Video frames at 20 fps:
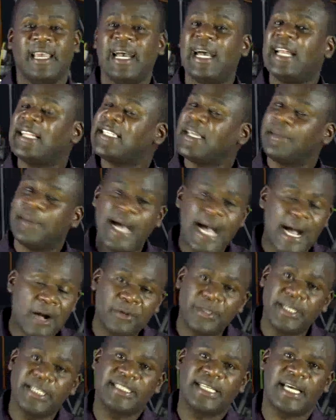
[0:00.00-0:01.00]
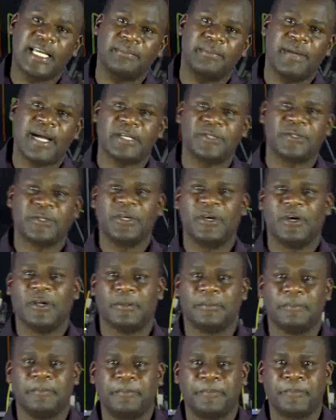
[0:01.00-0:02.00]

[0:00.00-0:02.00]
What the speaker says: alisema, I'll return back to God.